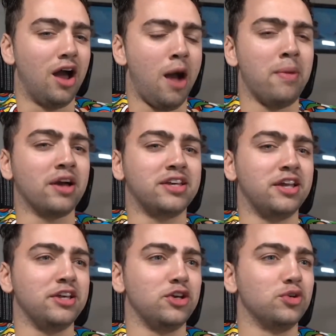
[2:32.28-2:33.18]
I'm not Favorite
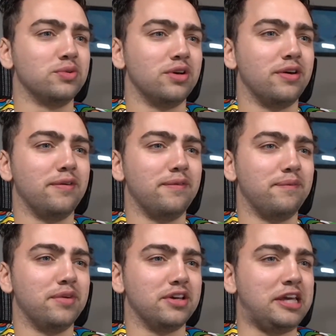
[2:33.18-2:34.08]
kidding superhero.
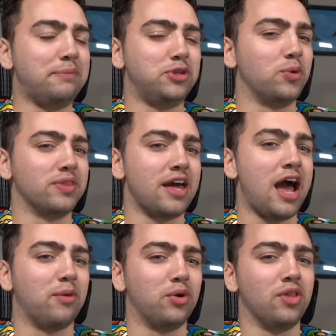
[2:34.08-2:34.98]
you. Keep doing that.
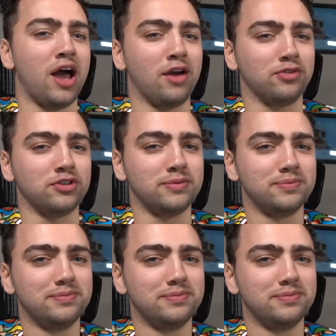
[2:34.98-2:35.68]
Jesus Christ. Let's go to